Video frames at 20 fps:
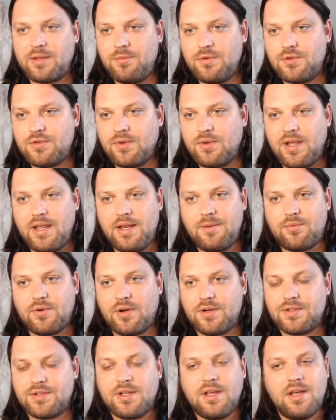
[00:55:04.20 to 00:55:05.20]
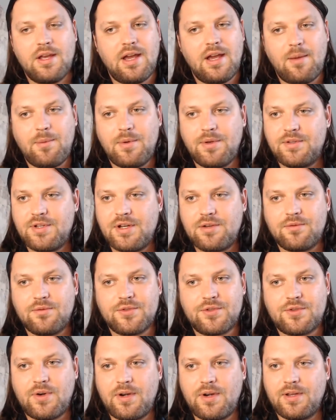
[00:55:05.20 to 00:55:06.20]
mutual aid project. I mean, general
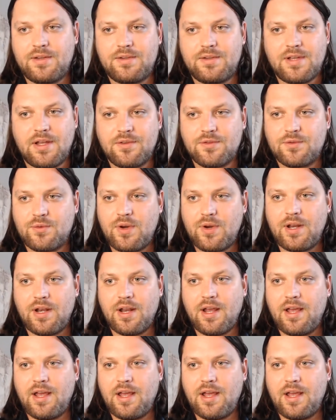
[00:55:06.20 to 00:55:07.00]
strike sounds great.